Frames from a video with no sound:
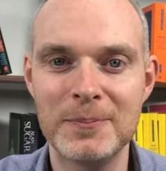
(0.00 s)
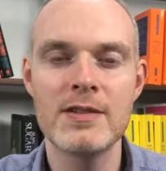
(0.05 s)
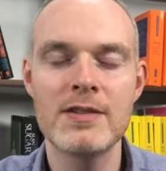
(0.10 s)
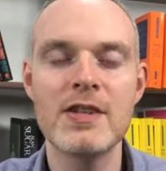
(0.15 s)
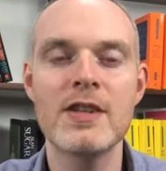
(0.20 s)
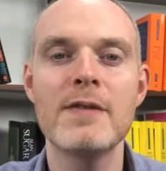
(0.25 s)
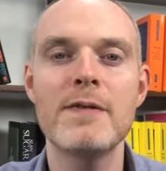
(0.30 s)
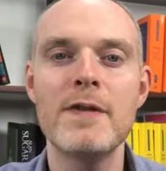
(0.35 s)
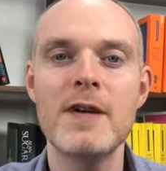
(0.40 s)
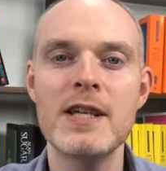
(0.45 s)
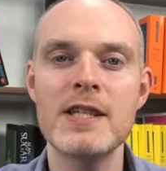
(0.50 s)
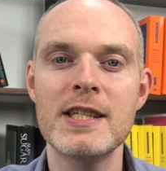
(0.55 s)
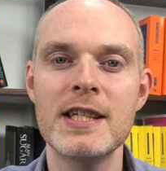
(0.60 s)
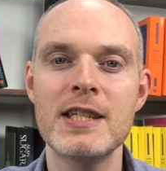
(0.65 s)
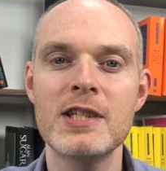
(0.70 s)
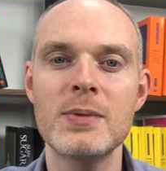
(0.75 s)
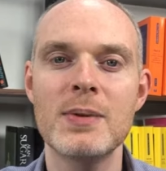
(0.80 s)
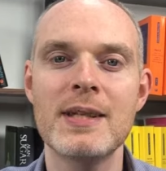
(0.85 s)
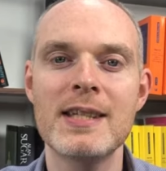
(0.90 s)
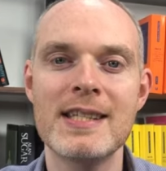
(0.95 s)
So the first thing
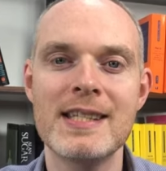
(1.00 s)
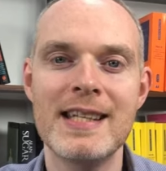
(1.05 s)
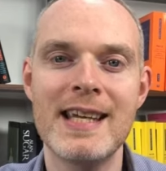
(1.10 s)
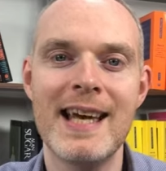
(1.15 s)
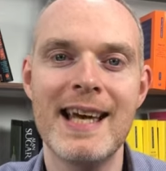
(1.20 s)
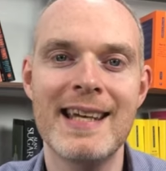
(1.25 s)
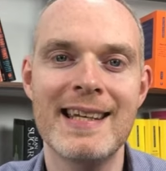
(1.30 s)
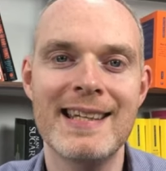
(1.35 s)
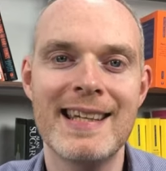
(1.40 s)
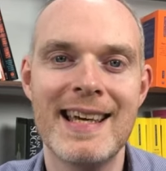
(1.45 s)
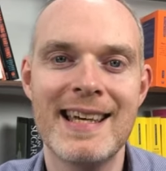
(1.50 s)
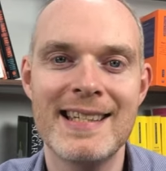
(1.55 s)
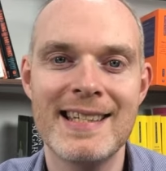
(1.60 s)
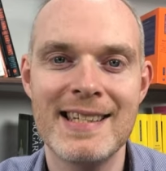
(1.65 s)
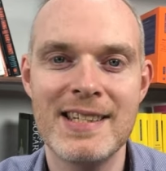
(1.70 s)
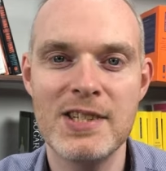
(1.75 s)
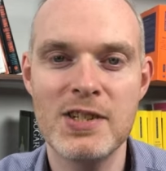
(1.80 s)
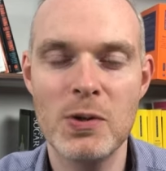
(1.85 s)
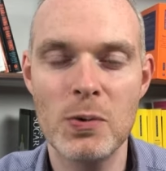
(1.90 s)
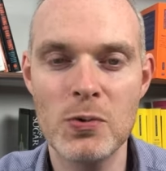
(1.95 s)
to understand as a
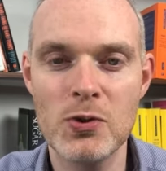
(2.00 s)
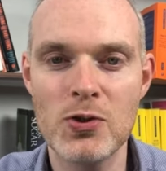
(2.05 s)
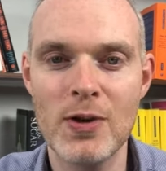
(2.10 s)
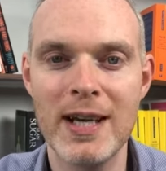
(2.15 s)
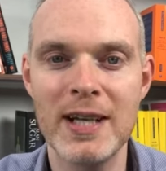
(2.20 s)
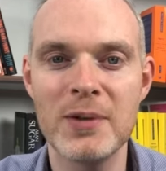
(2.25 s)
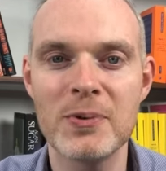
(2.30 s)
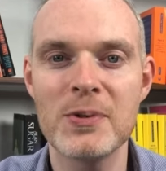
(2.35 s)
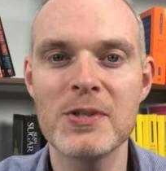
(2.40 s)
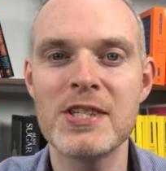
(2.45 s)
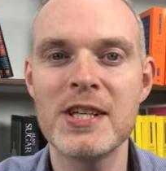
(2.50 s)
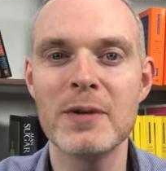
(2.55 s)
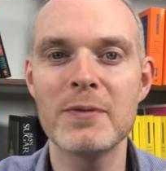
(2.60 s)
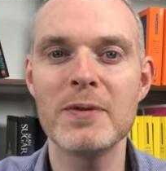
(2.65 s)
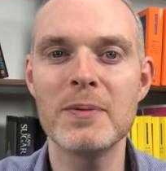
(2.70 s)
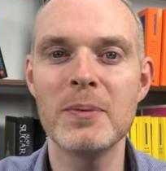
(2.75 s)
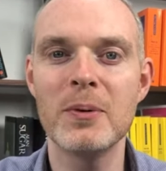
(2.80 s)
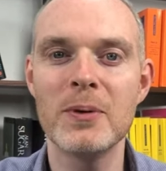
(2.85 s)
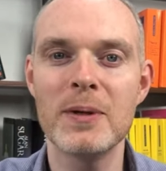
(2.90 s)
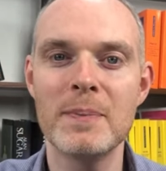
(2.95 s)
sole trader or a
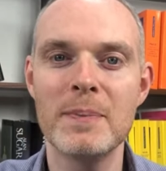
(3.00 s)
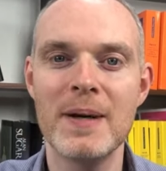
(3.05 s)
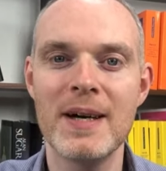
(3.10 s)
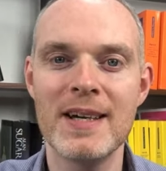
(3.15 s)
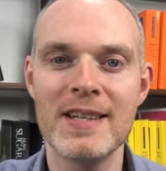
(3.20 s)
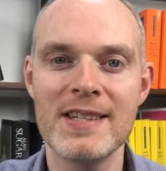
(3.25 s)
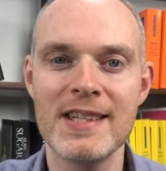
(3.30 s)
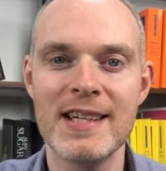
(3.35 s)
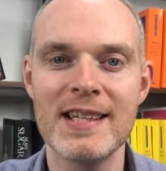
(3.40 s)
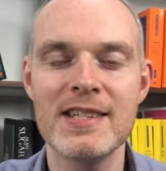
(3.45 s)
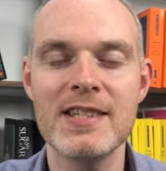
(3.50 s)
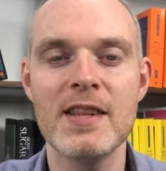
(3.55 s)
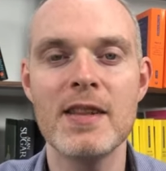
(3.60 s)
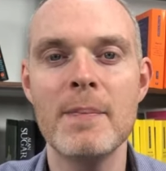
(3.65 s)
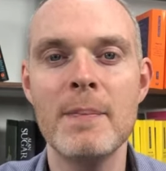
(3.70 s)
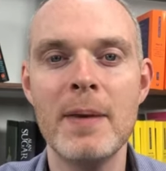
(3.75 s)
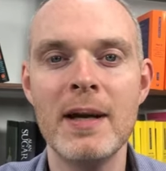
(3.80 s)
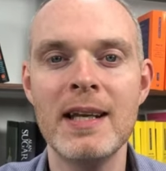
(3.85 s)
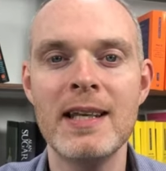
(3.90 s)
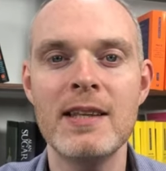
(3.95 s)
self-employed person is that the
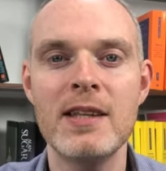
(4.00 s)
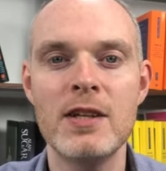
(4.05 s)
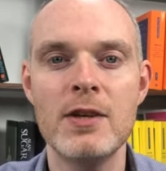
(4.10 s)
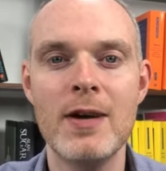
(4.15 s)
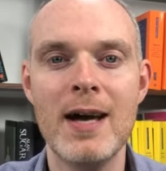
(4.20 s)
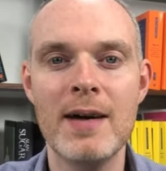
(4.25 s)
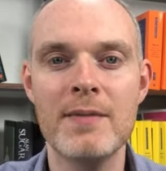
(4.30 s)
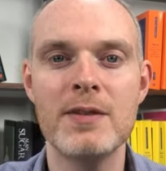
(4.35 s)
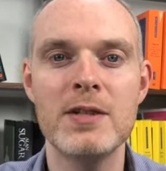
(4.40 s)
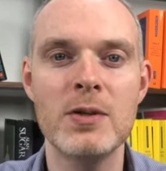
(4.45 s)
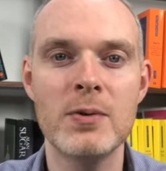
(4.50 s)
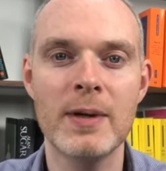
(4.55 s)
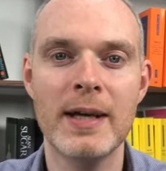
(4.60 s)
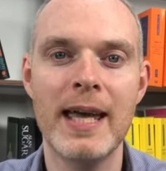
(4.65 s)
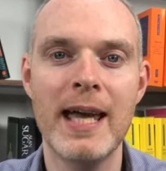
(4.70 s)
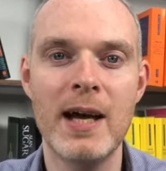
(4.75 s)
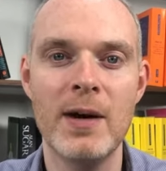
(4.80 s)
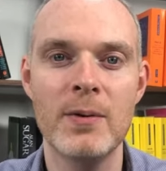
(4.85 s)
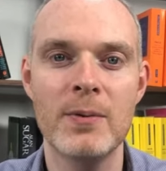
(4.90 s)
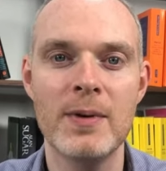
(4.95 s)
money that you have in your
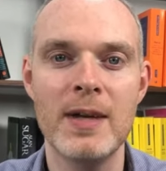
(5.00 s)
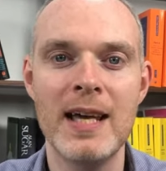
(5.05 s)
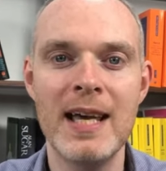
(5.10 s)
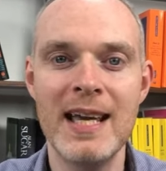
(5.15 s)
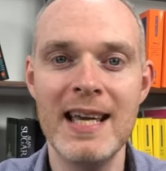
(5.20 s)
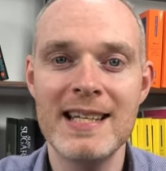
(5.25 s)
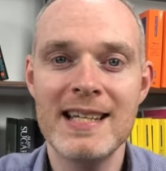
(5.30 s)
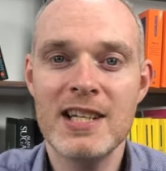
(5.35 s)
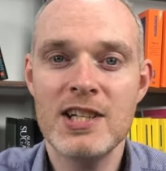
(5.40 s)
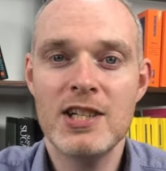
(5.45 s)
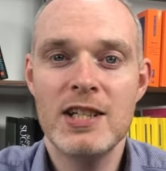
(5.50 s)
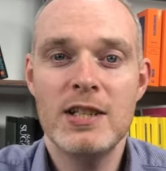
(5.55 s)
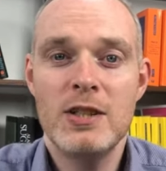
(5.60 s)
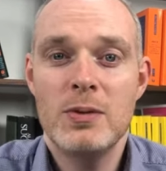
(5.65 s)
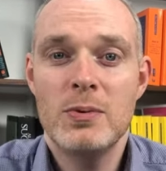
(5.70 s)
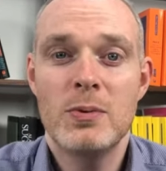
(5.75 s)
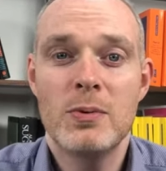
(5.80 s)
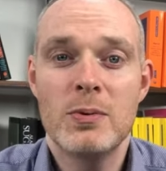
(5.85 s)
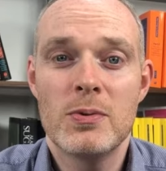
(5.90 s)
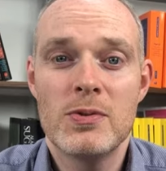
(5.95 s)
account is actually
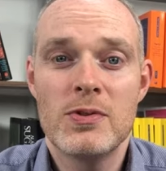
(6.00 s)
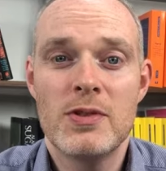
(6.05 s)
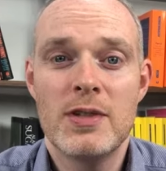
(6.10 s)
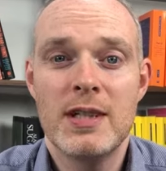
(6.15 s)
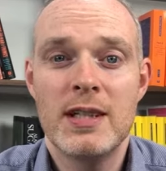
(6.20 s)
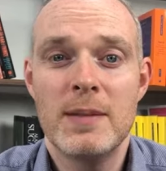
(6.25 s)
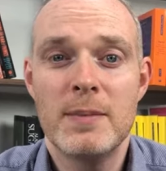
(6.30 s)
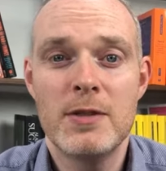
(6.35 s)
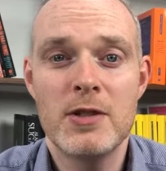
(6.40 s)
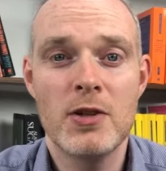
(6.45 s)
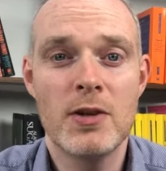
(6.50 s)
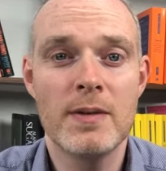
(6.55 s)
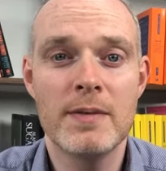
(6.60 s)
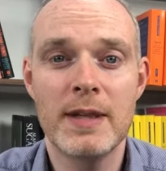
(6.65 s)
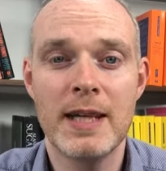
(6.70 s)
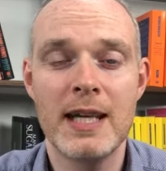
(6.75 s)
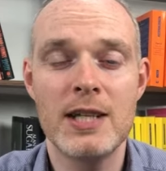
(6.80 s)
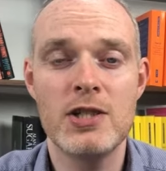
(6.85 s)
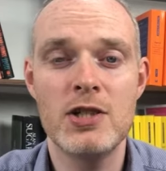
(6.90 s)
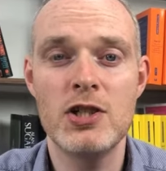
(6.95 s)
yours in the majority of
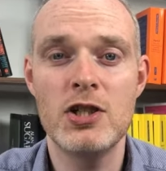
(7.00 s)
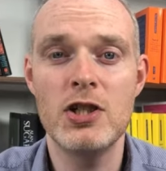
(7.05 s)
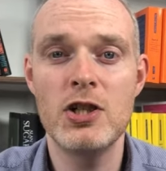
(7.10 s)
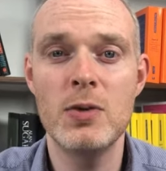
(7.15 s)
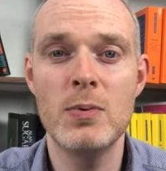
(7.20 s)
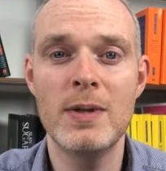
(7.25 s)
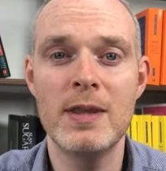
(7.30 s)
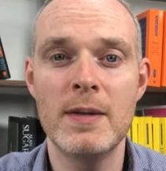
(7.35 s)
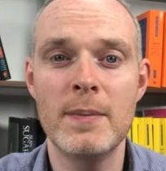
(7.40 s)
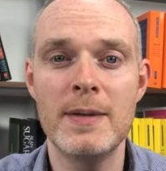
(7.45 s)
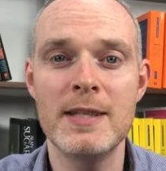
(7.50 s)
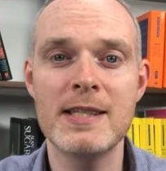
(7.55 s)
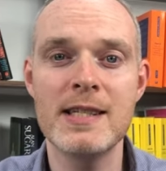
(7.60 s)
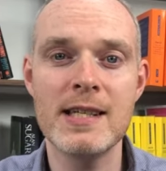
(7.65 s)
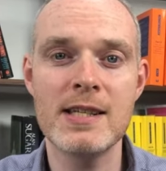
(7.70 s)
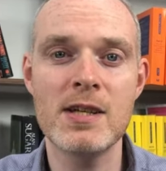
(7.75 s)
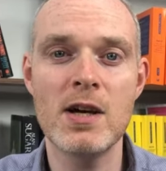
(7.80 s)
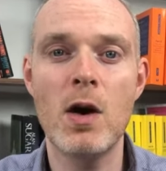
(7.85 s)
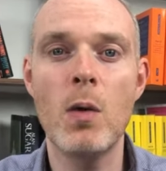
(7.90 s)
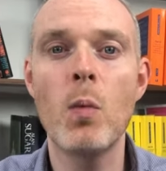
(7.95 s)
occasions. You and the
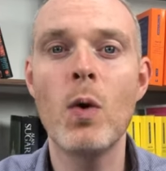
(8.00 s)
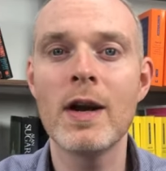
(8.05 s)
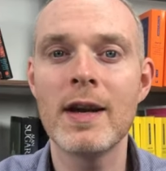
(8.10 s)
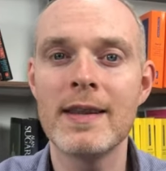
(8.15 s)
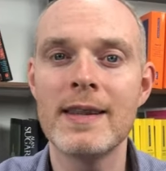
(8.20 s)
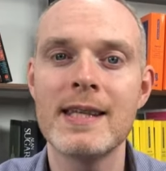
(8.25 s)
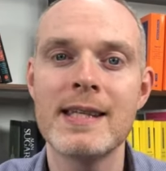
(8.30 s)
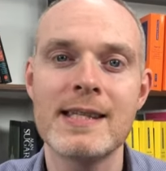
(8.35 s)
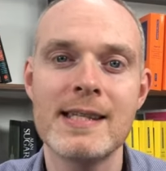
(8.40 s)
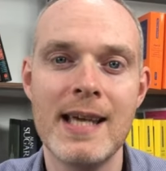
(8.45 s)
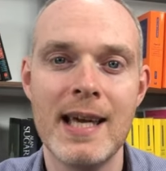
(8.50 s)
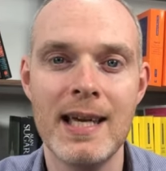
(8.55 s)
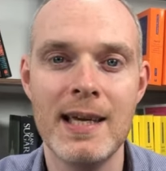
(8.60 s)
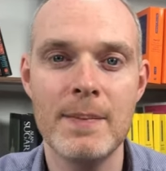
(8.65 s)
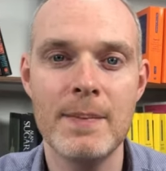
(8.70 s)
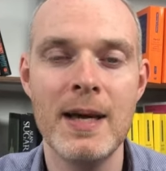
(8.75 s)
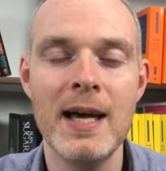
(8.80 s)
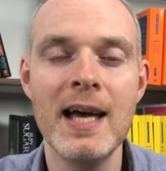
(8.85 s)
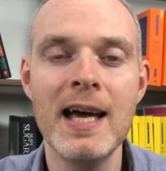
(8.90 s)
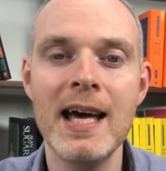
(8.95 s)
business are one and the same.